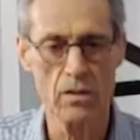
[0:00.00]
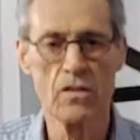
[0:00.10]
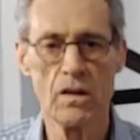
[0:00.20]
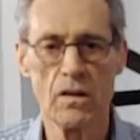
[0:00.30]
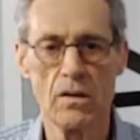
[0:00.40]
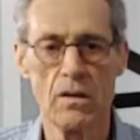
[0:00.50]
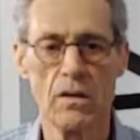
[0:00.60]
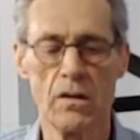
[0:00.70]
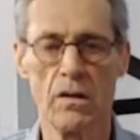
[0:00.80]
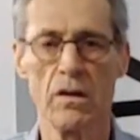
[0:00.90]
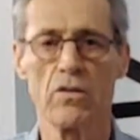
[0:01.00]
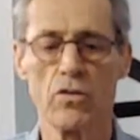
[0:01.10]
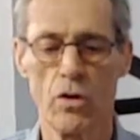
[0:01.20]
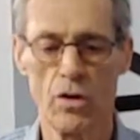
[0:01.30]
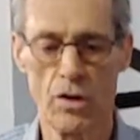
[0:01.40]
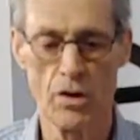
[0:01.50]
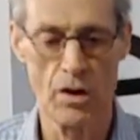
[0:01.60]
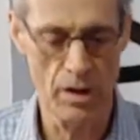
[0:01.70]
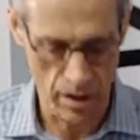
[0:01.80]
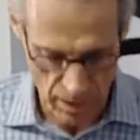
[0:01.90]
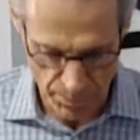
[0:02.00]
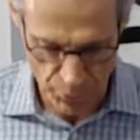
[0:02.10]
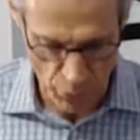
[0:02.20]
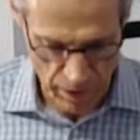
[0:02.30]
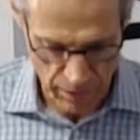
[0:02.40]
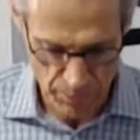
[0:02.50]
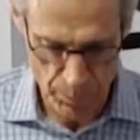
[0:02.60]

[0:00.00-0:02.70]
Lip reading: seated in the extraordinarily upright